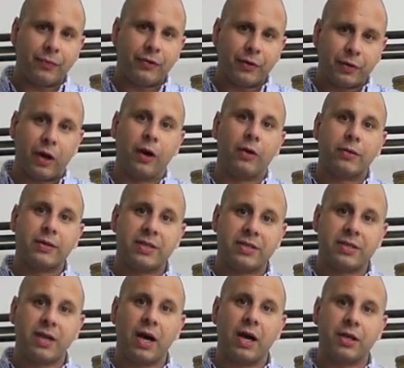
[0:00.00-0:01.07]
to go to
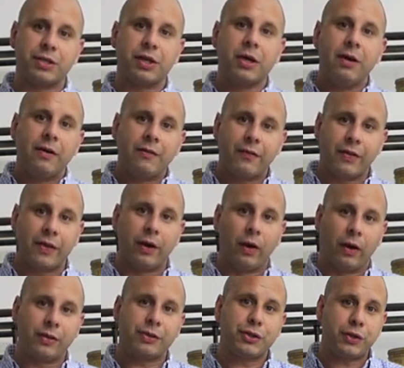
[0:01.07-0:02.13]
search for the
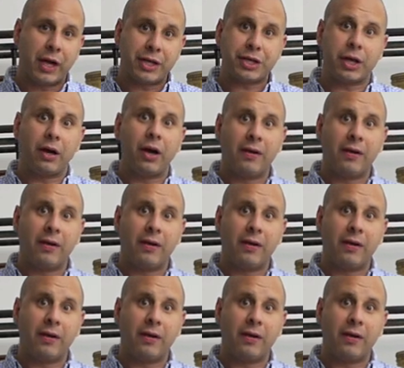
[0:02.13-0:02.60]
lost treasure